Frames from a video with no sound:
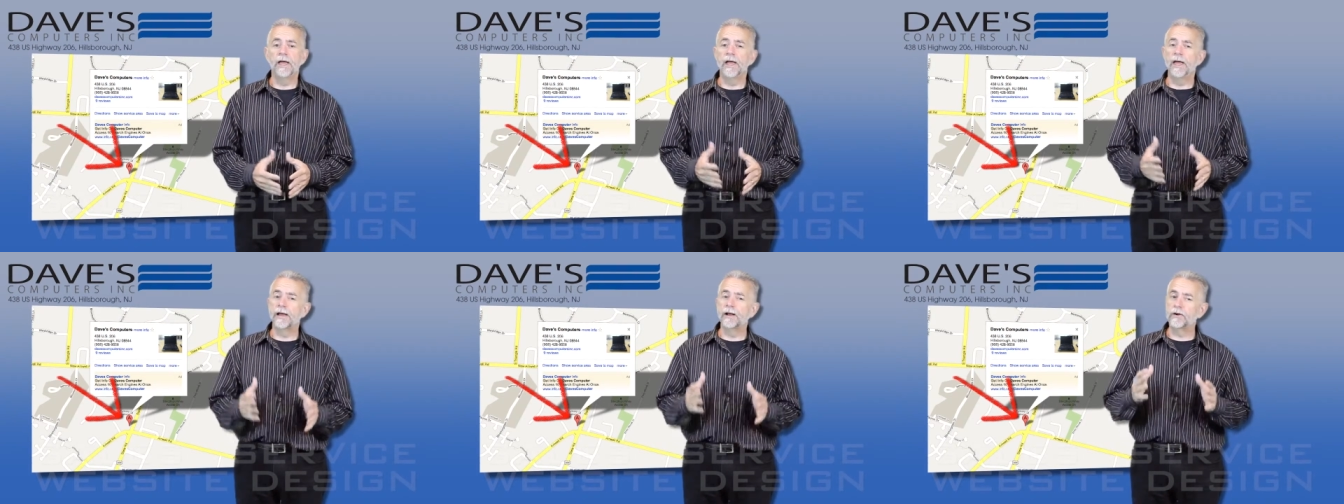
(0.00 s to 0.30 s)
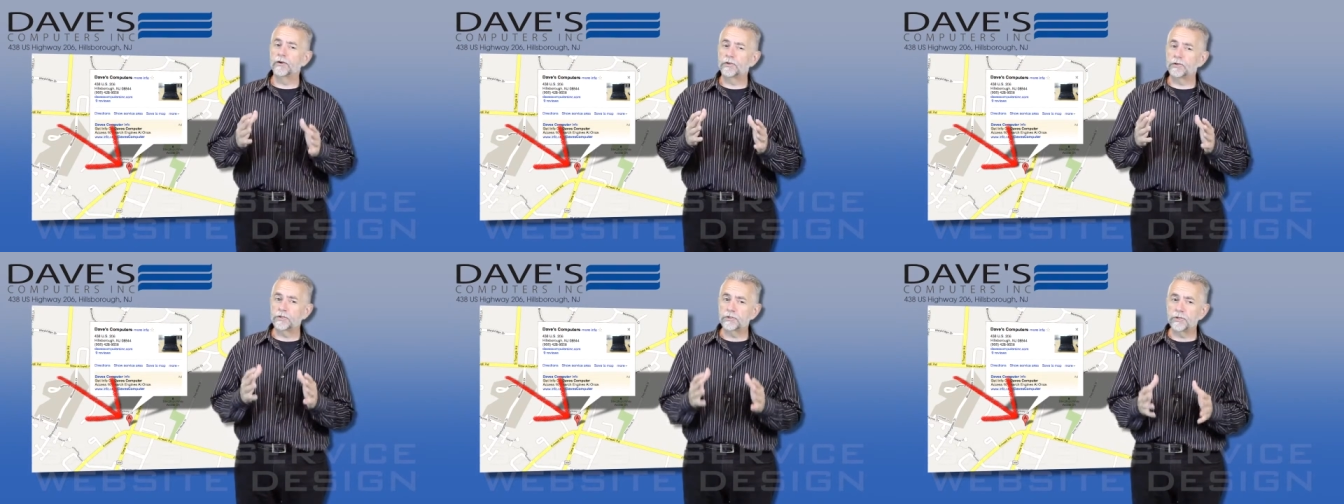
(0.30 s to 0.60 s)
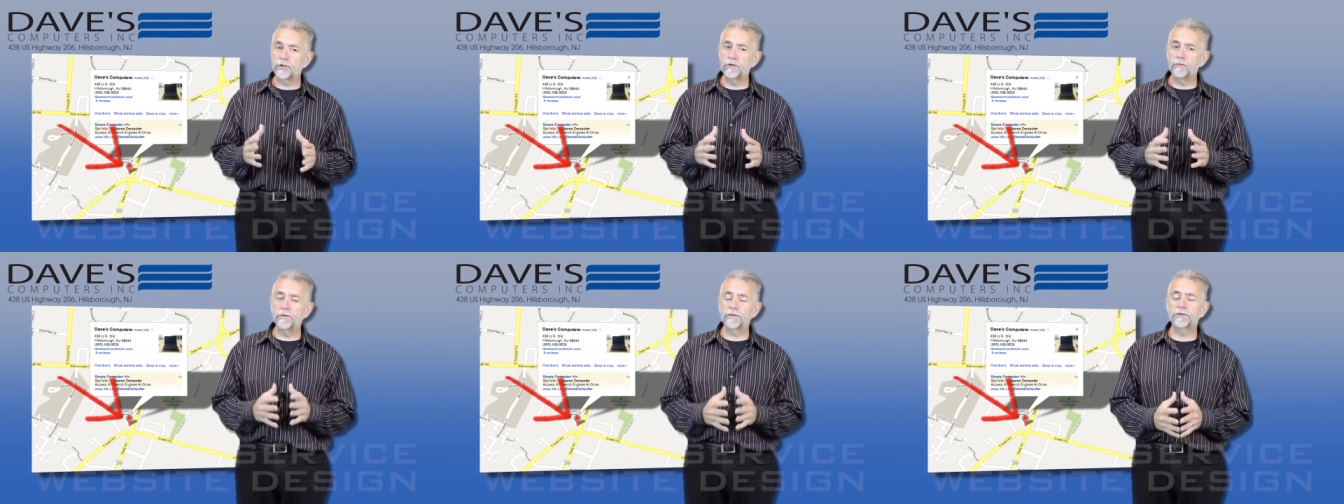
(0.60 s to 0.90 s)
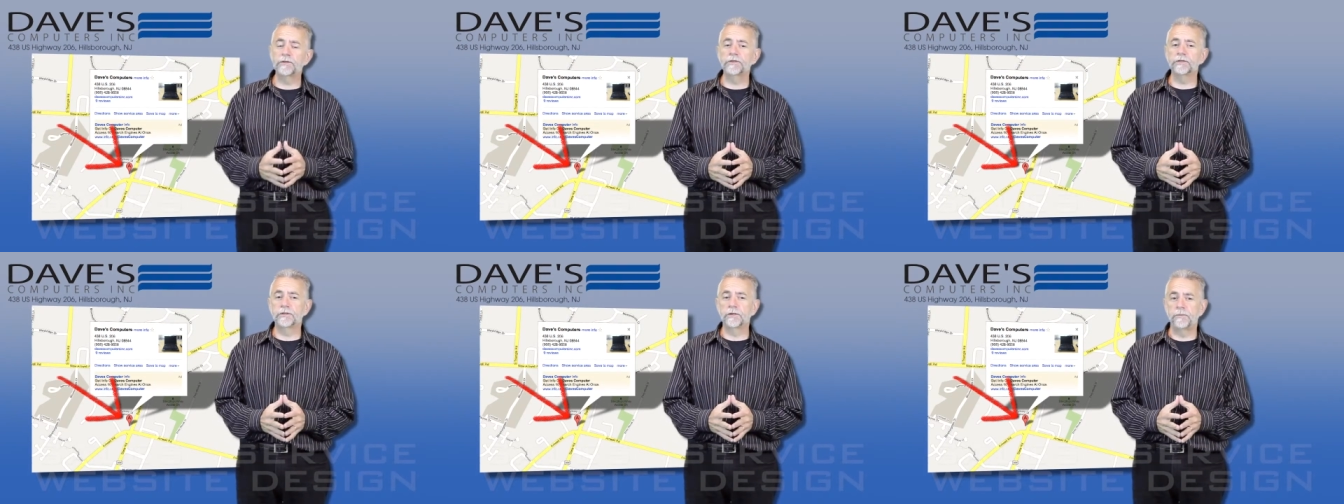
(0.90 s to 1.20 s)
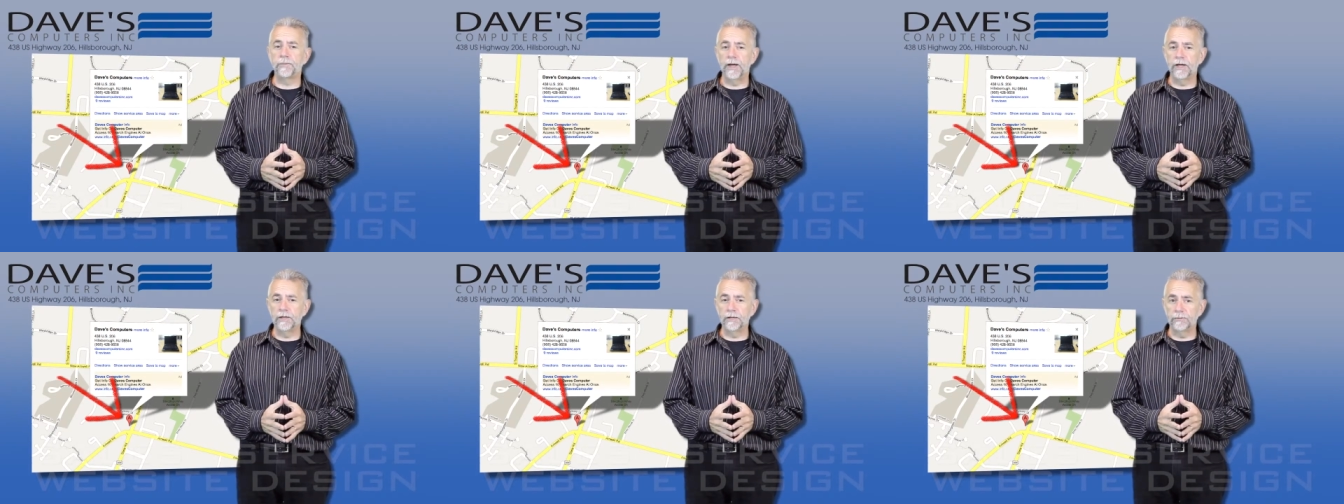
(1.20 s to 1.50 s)
and our service is
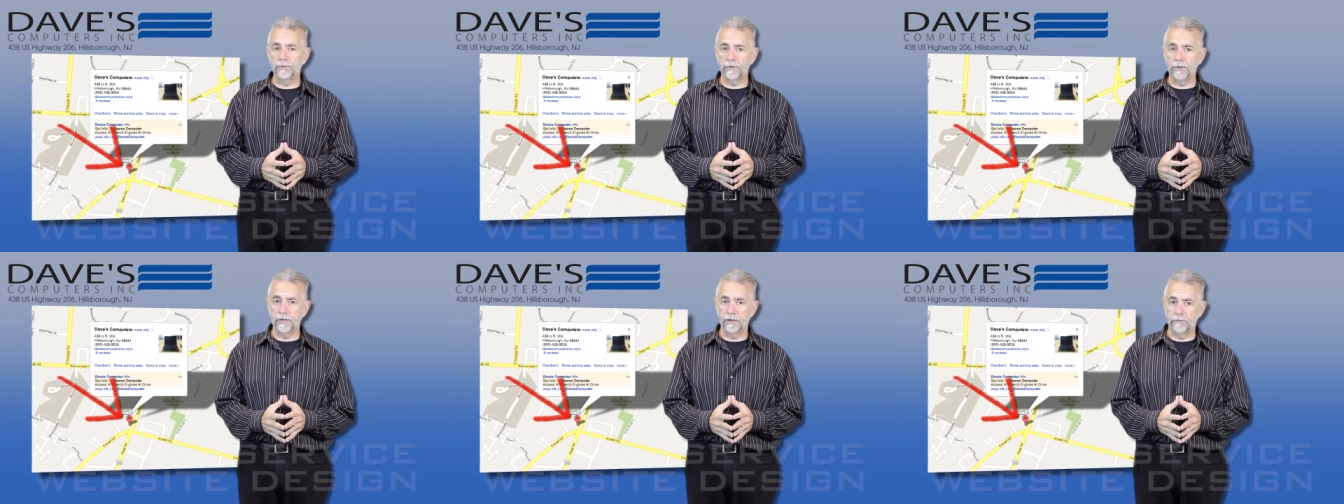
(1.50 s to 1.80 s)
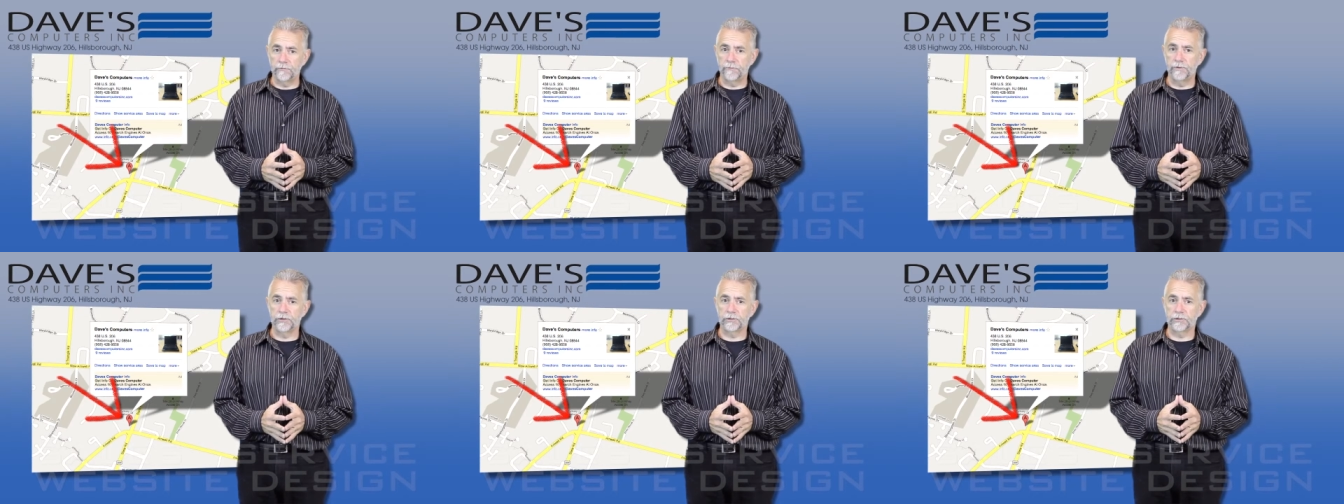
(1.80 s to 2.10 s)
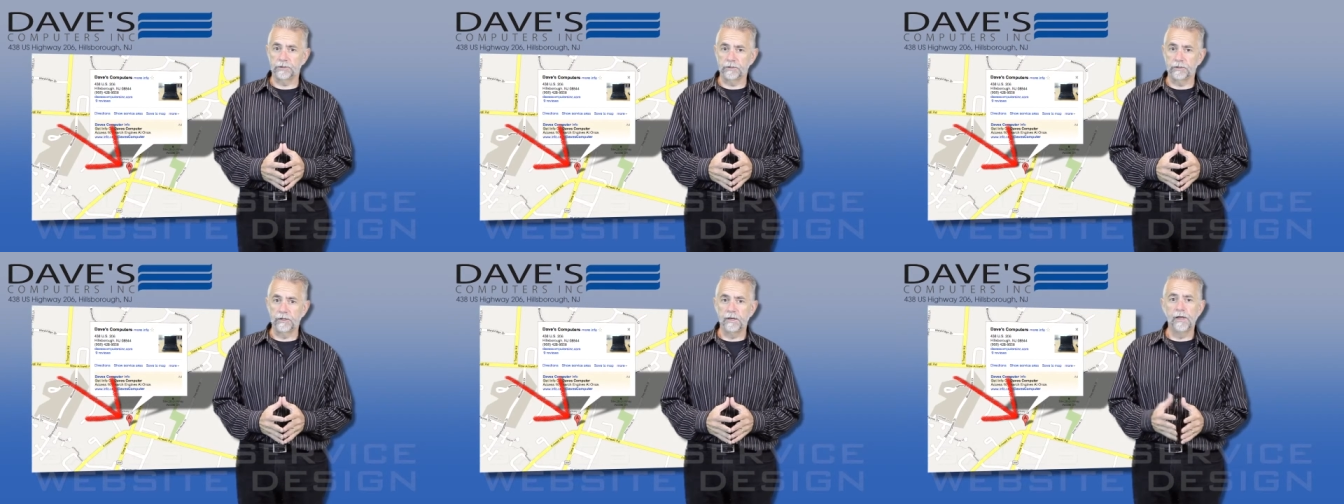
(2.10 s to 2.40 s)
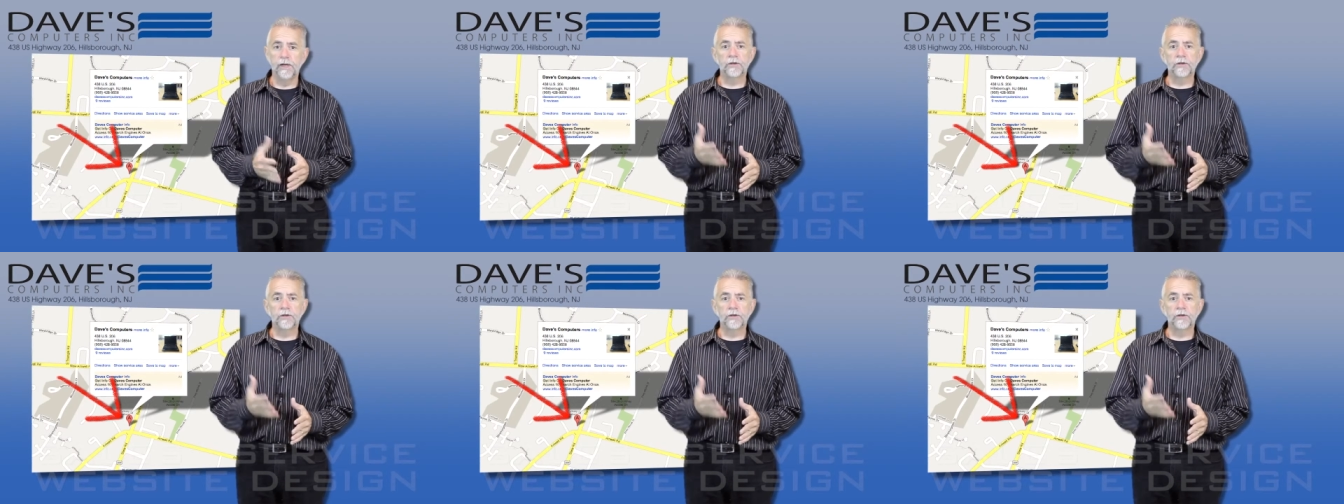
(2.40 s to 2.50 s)
dependable and efficient.